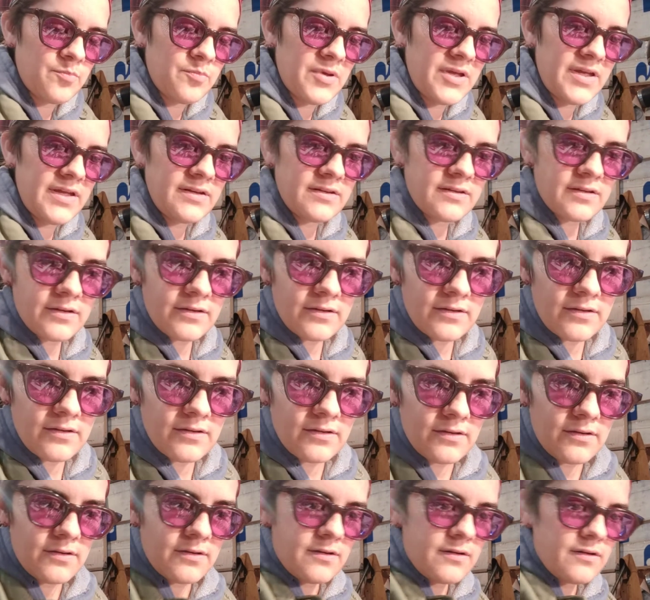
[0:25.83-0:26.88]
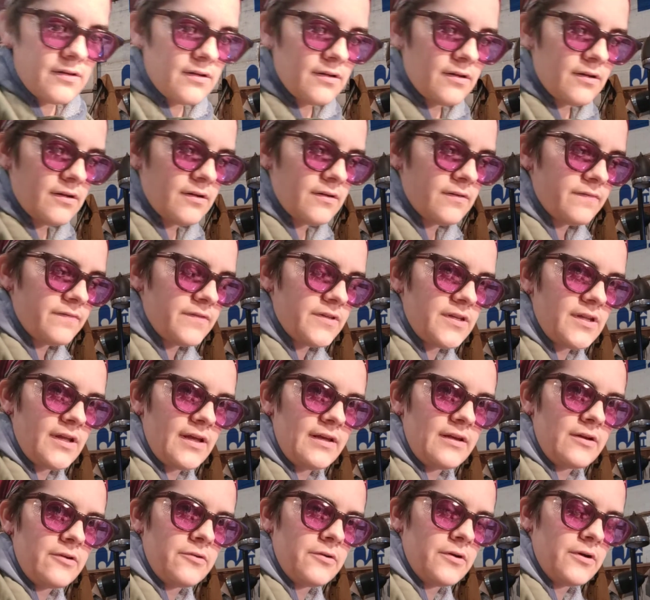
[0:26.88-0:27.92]
bit of the
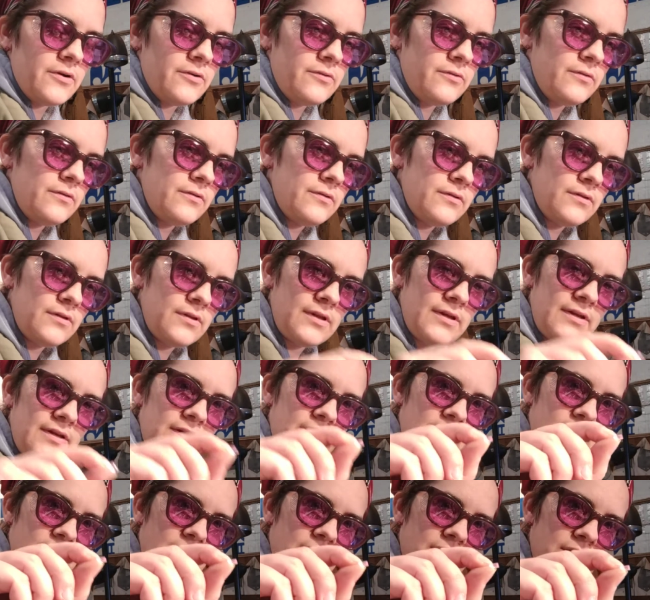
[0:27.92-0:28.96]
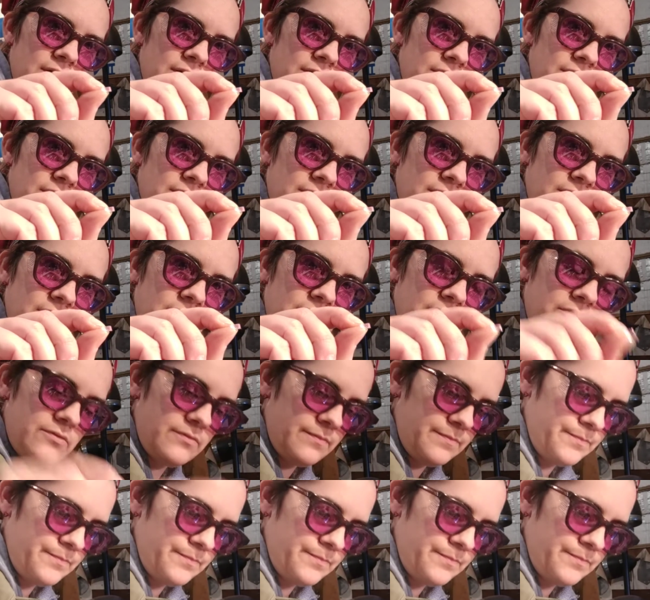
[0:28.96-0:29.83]
dichro, like so.